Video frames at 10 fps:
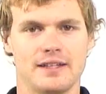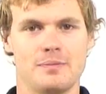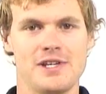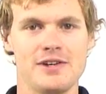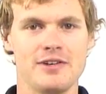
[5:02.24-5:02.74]
the
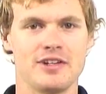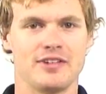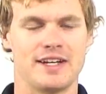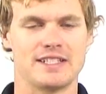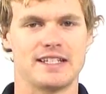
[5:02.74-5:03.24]
period
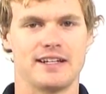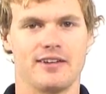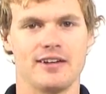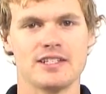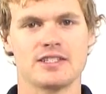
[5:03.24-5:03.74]
of our
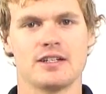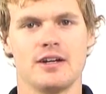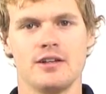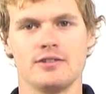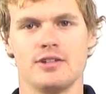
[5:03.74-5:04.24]
satellites
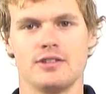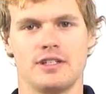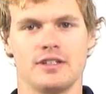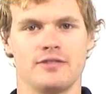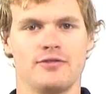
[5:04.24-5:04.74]

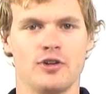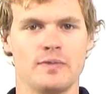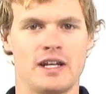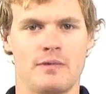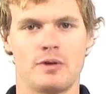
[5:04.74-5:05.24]
using the
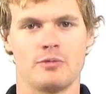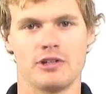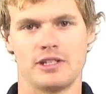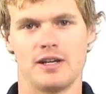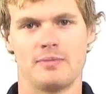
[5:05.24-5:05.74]
formula that we
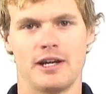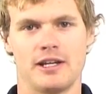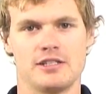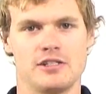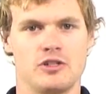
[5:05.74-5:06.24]
worked out back
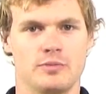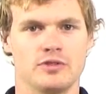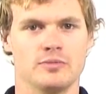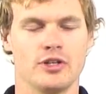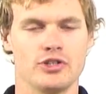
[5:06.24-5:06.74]
in
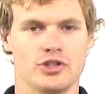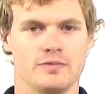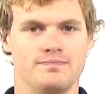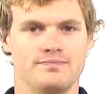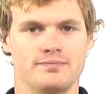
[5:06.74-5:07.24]
centripetal motion.
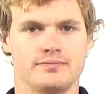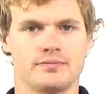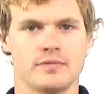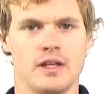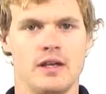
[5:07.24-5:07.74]

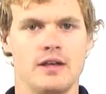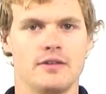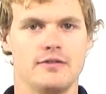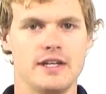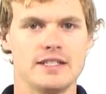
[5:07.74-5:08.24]

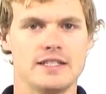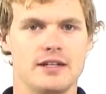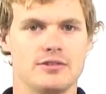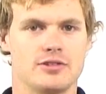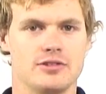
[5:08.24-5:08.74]
V is
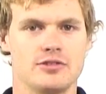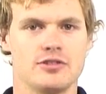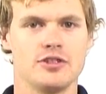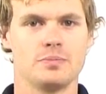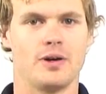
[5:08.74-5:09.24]
equal to
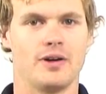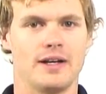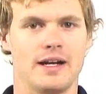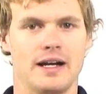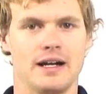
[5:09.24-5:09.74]
2 pi
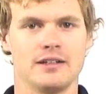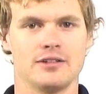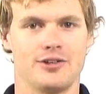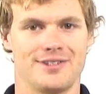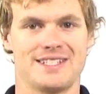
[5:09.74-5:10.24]
r
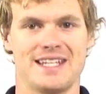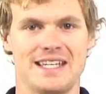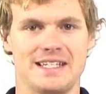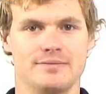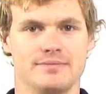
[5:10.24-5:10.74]
on
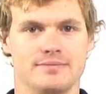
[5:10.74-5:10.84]
t.